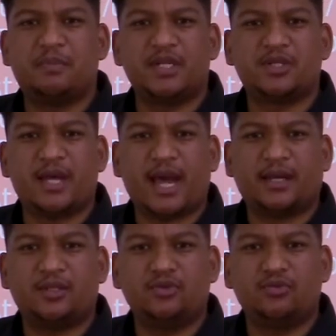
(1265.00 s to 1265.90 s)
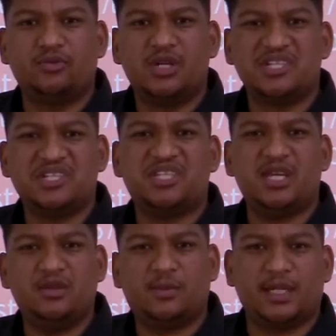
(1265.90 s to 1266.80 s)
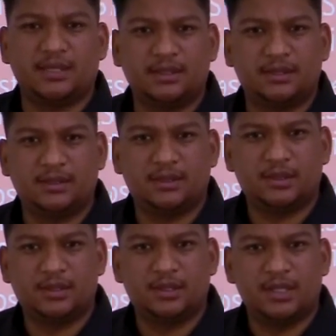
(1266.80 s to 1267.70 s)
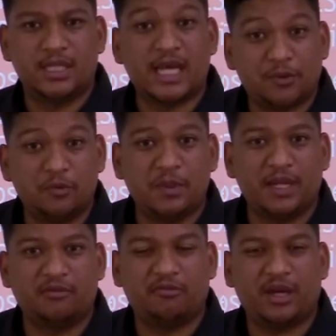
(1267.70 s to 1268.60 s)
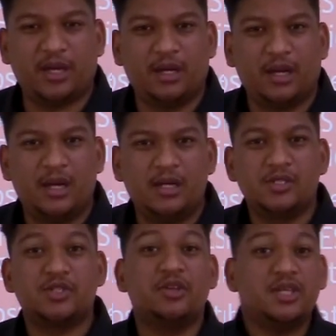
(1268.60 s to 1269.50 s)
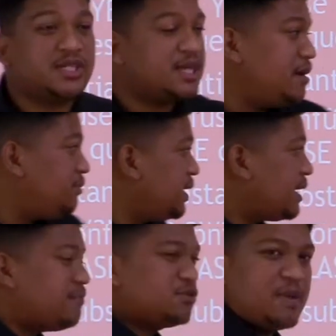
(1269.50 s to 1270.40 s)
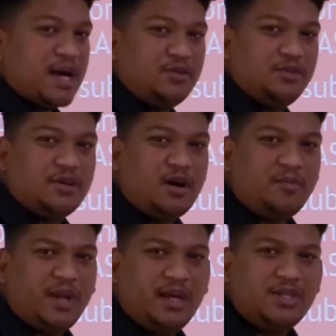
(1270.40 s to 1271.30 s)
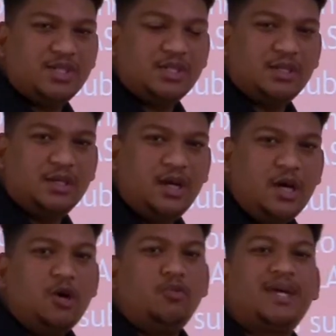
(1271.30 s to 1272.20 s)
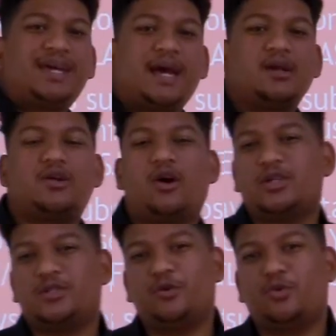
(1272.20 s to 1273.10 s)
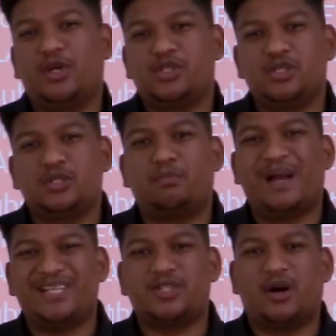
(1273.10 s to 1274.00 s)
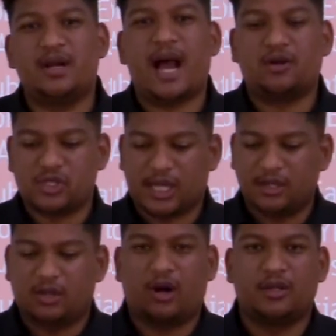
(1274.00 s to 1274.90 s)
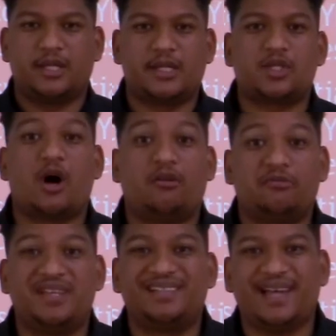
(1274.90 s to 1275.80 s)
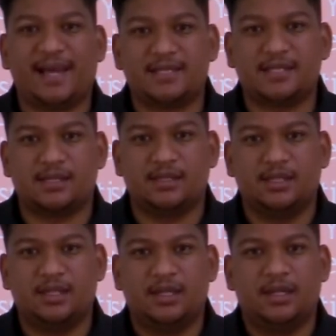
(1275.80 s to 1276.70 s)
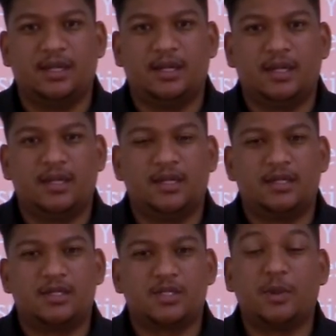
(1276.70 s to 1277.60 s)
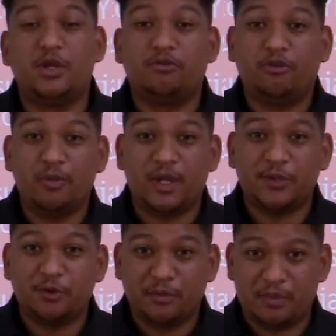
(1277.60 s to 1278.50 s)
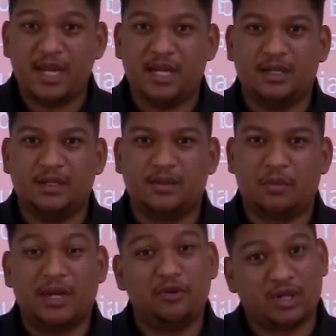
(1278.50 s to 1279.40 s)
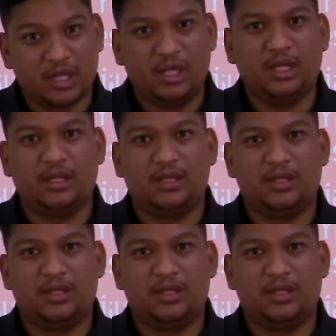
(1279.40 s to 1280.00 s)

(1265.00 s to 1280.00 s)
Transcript: based on Act 2, Scene 1. That would be unfair. So the same thing comes back to the comprehension. We cannot ask you questions based on outside the context of the text. So when you formulate your opinion while you are reading,